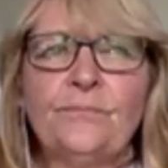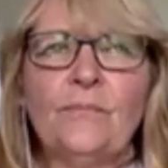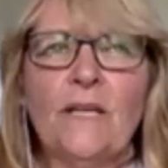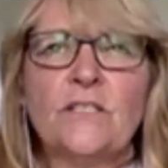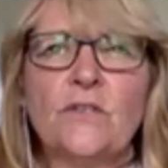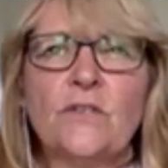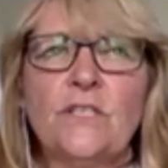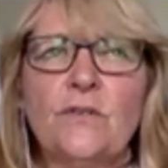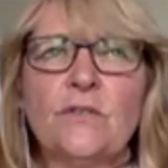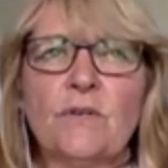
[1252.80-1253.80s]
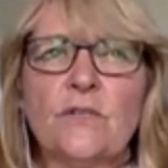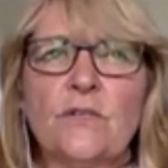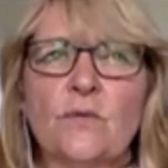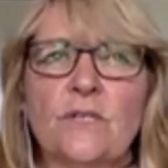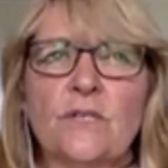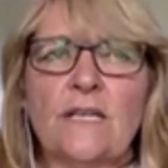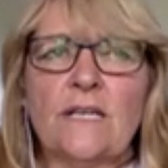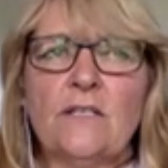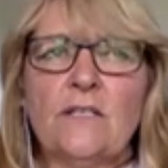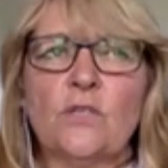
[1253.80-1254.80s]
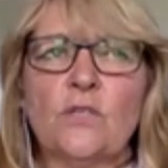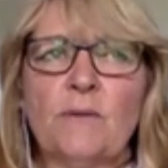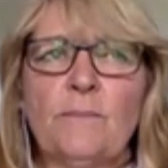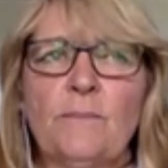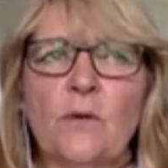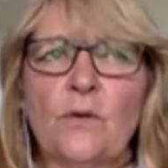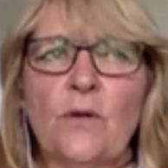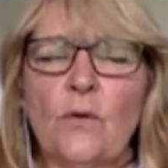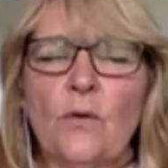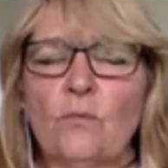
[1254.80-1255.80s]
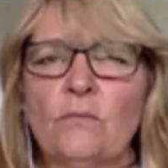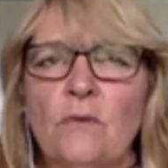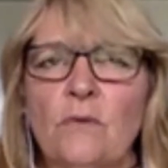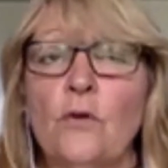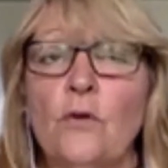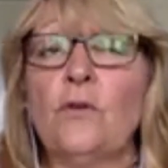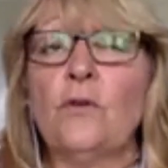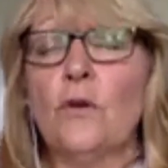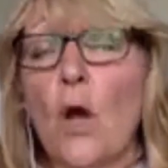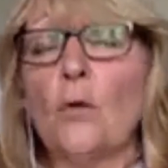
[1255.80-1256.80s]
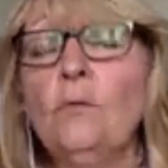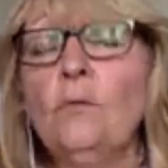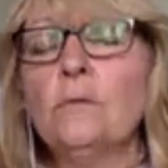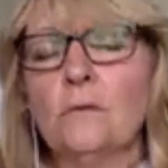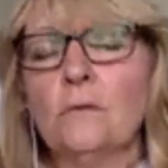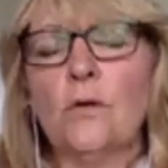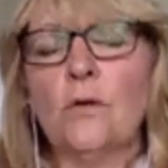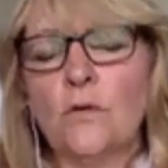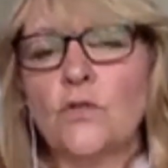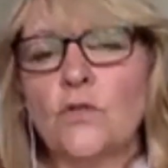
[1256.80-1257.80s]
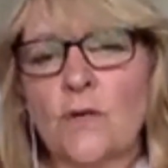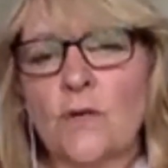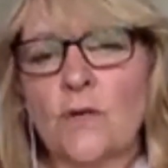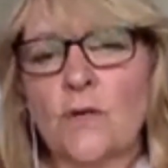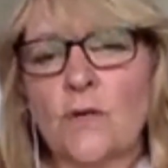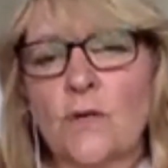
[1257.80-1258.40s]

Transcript: it's good to use the resources and talk to people who you know and who you trust.